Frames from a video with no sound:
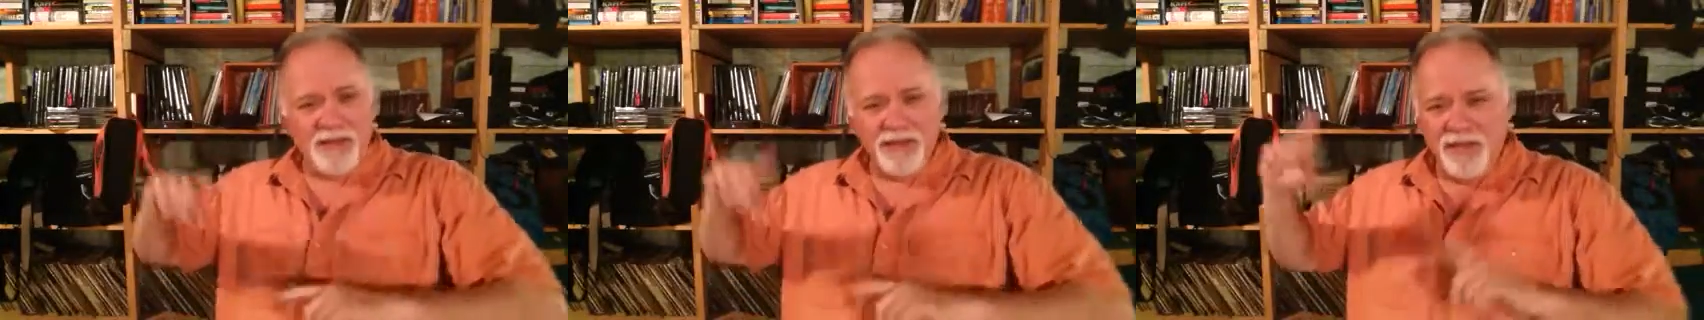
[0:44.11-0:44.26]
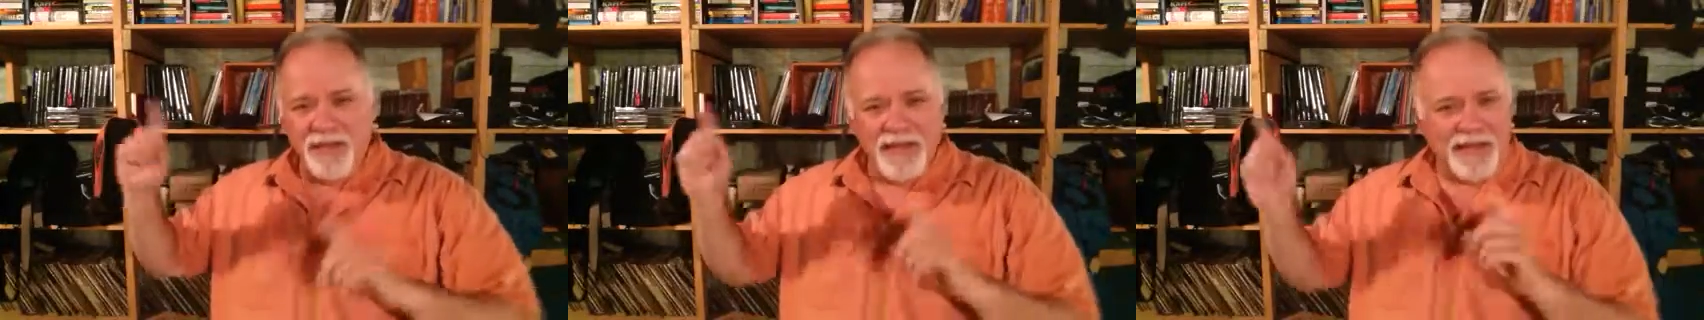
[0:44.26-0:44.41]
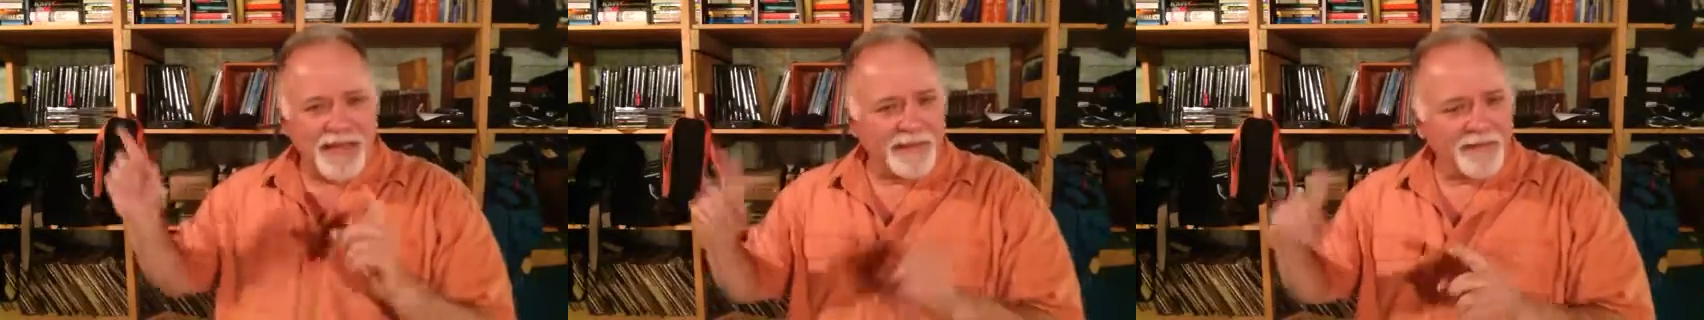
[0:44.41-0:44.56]
and
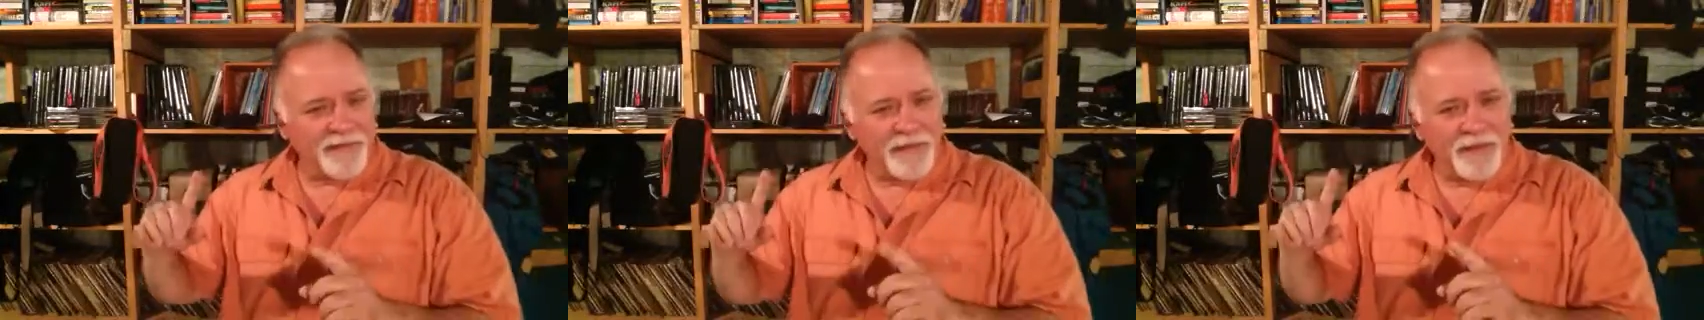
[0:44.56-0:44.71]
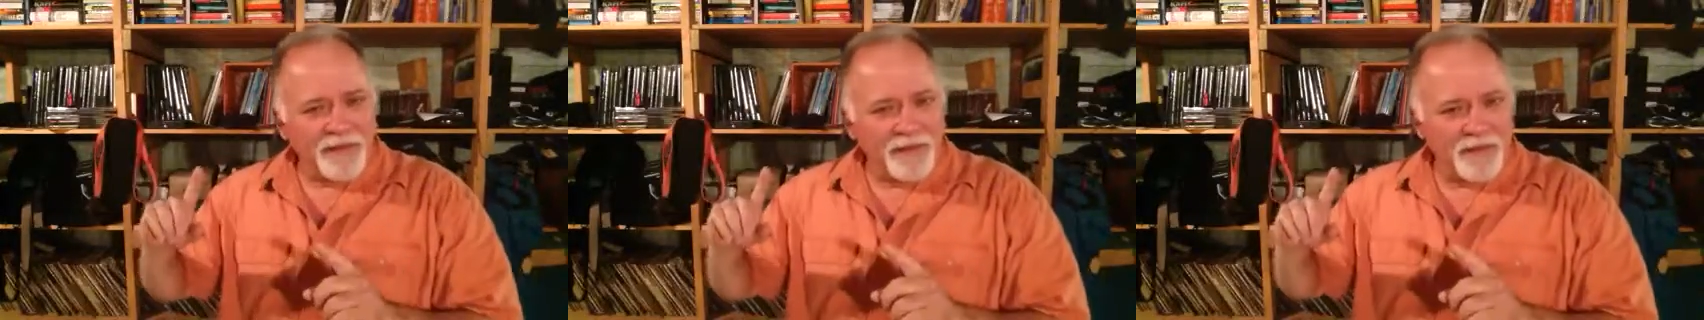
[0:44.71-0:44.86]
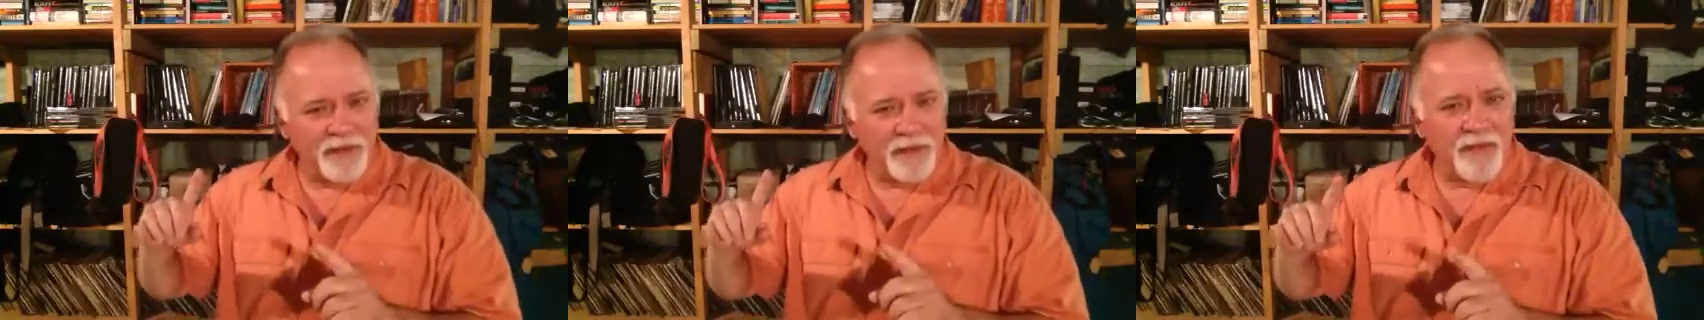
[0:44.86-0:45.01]
you gotta
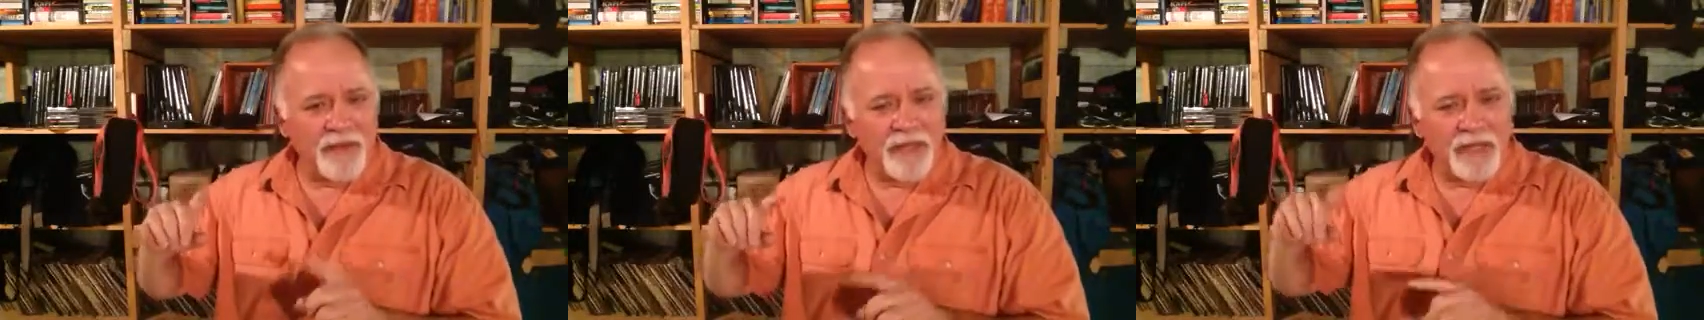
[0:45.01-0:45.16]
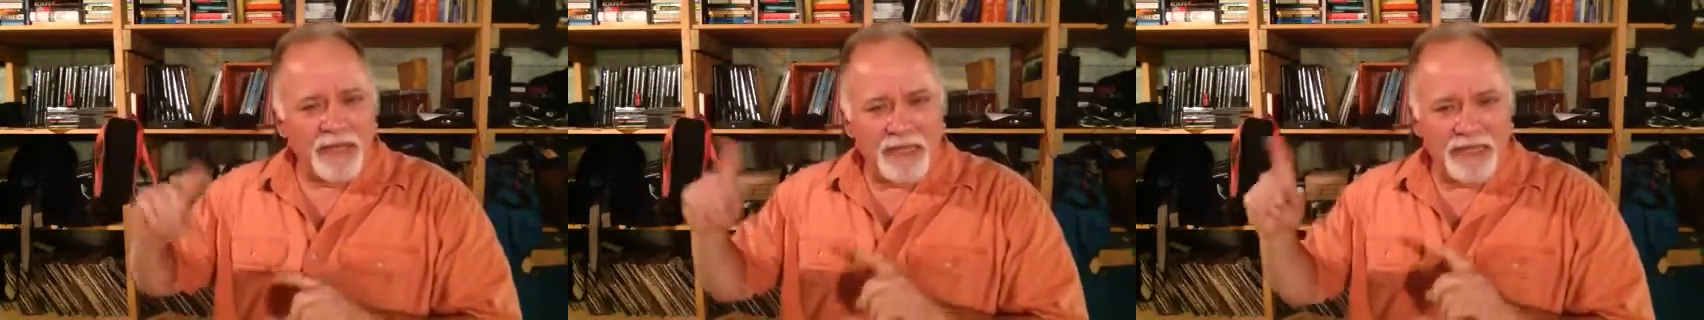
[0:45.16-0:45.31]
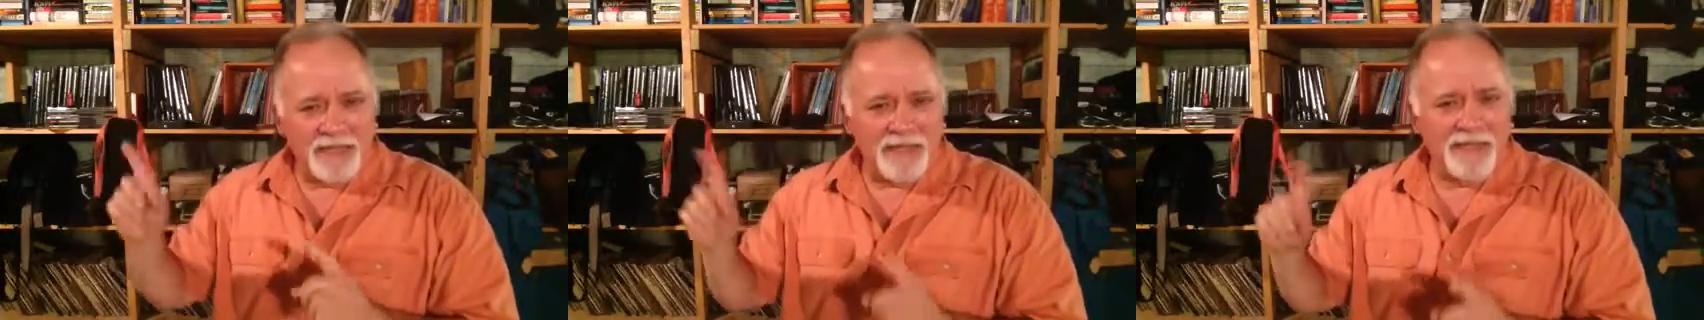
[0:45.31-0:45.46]

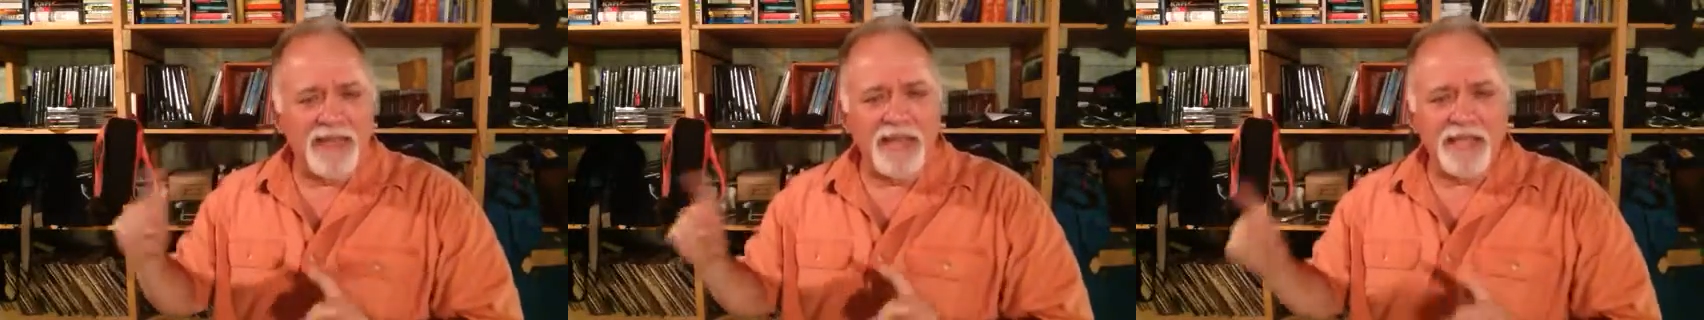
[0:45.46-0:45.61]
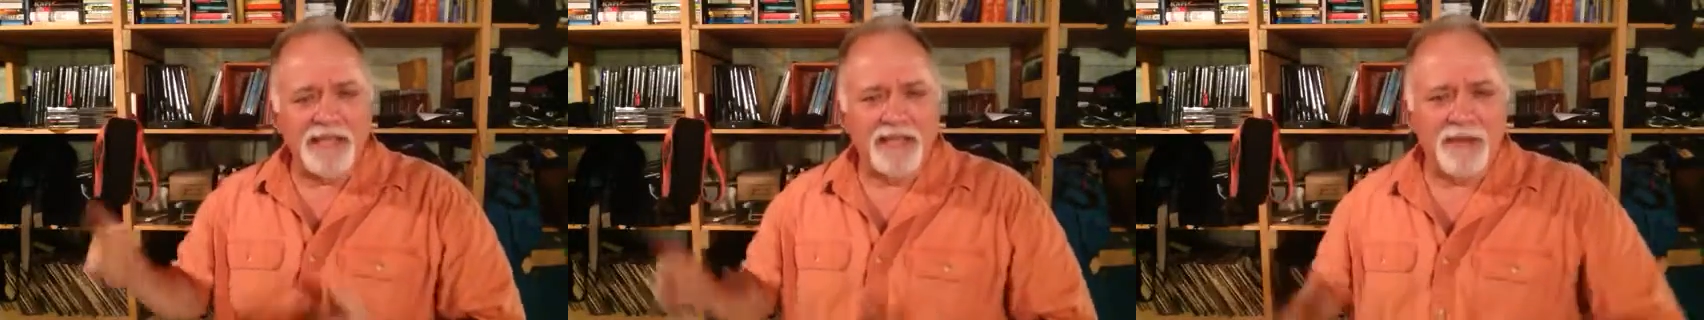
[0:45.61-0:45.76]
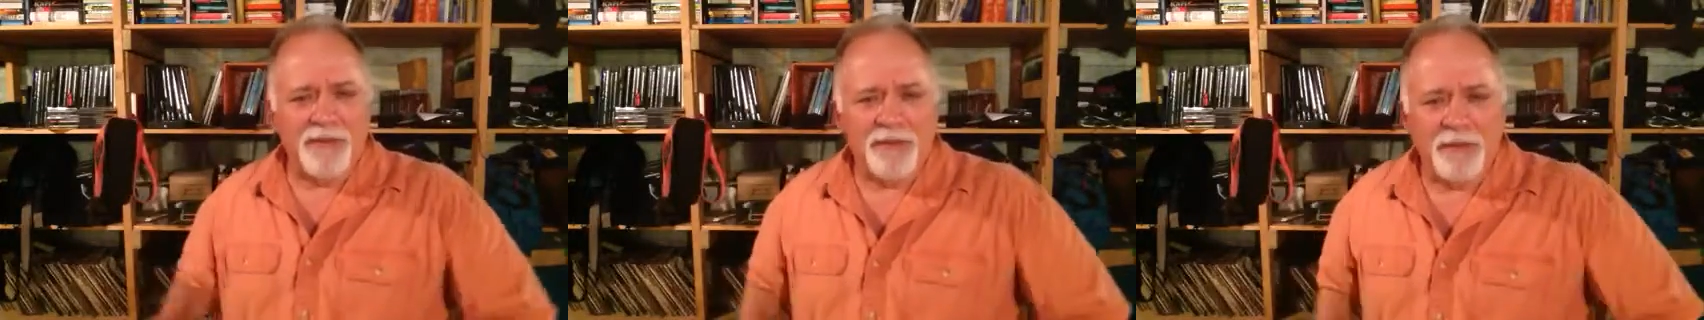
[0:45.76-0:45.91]
really get a
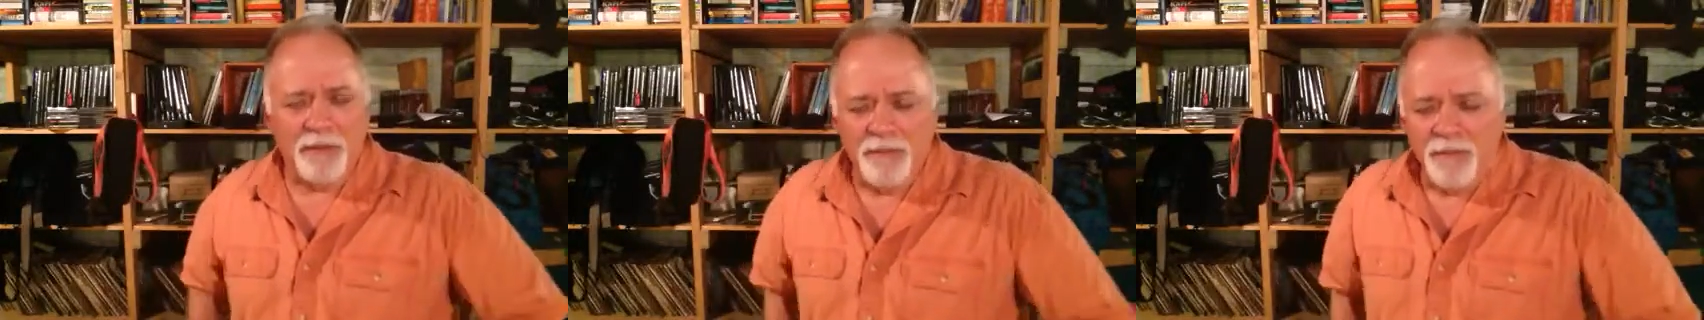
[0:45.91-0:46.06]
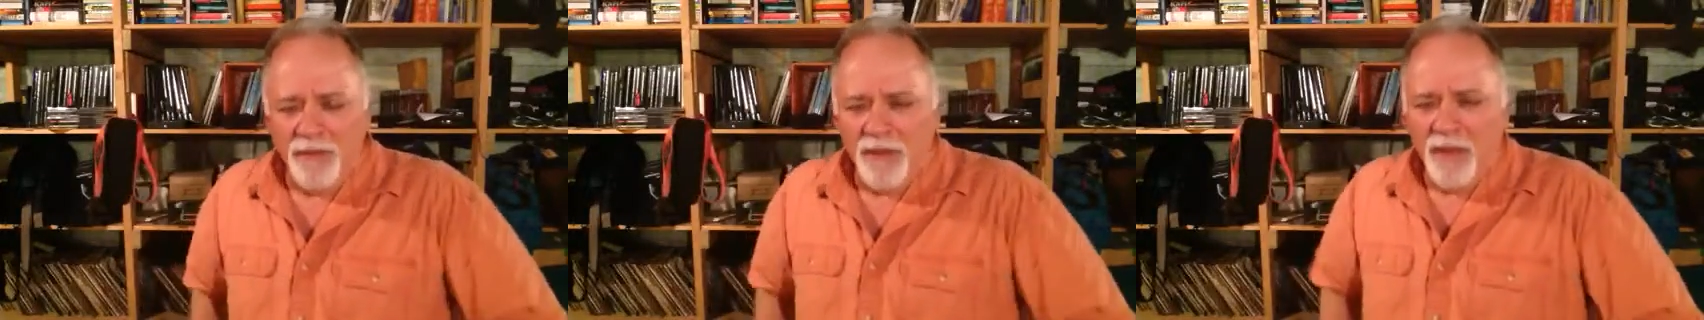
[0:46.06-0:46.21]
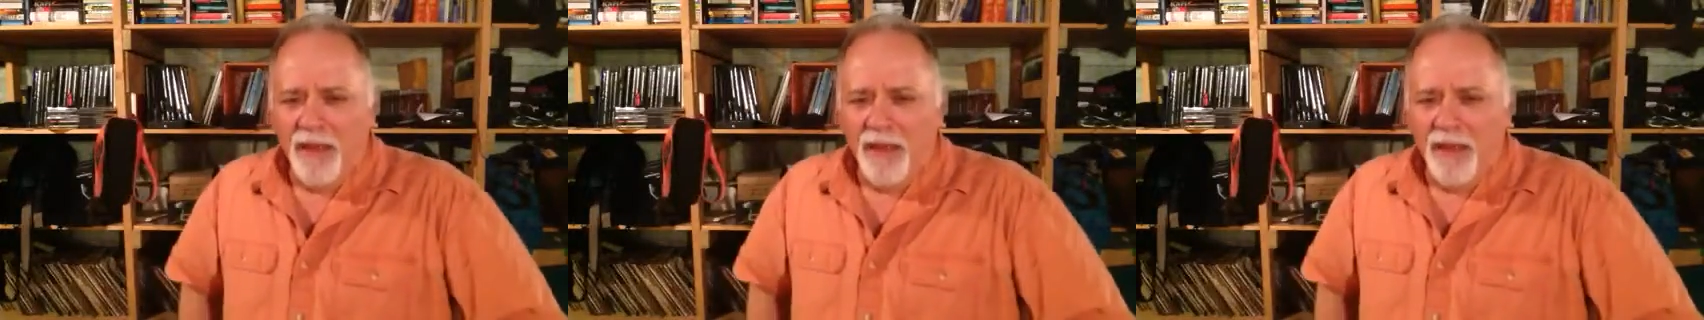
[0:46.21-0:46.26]
sense of it,